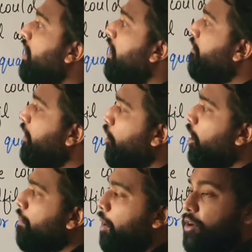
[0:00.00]
if we
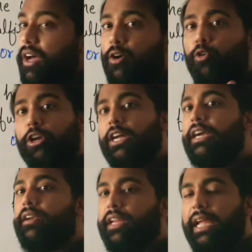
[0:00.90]
talk about a whole
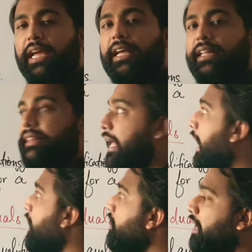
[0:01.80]
country,
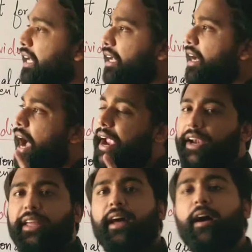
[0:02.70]
then the
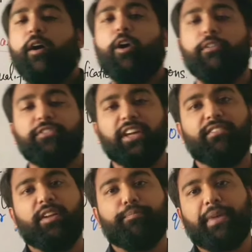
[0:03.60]
idea of
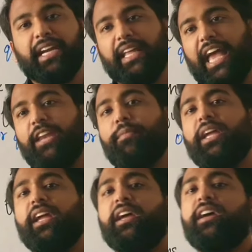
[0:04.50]
development can
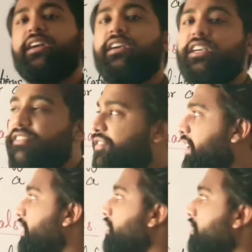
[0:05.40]
be
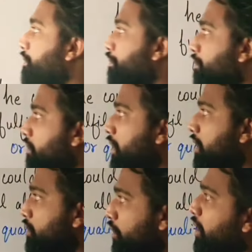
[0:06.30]
different.
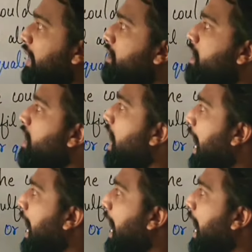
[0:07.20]
So it is an